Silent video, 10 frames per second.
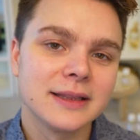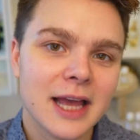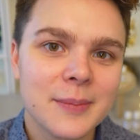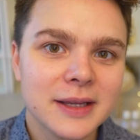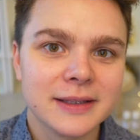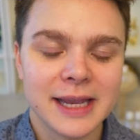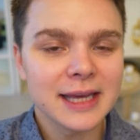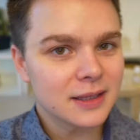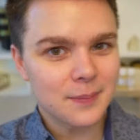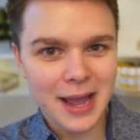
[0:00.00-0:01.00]
lemon like
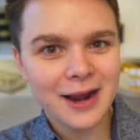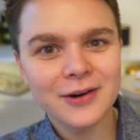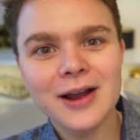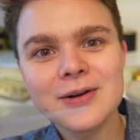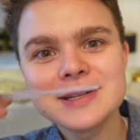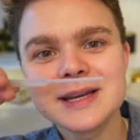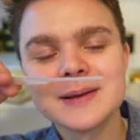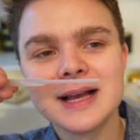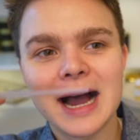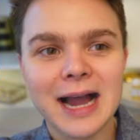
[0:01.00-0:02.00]
in the background.
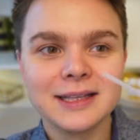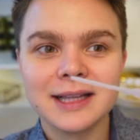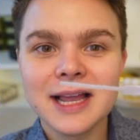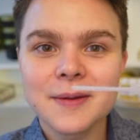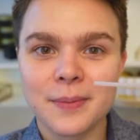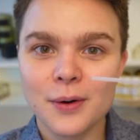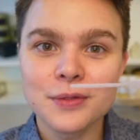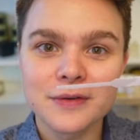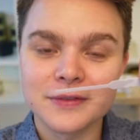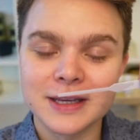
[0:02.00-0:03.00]
I like
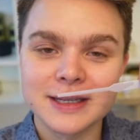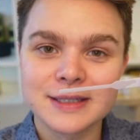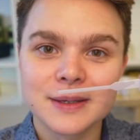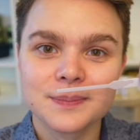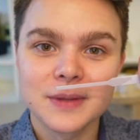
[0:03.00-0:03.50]
both of these.